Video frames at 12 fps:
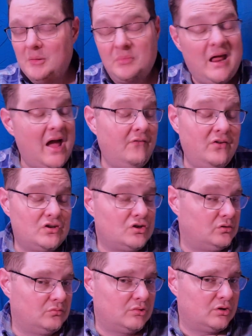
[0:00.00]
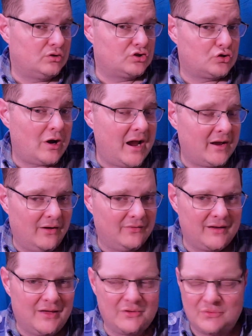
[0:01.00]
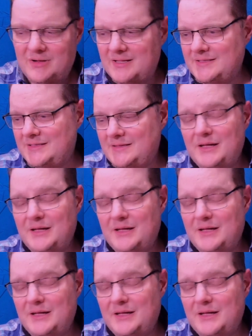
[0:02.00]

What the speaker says: but I haven't tried all the other ones.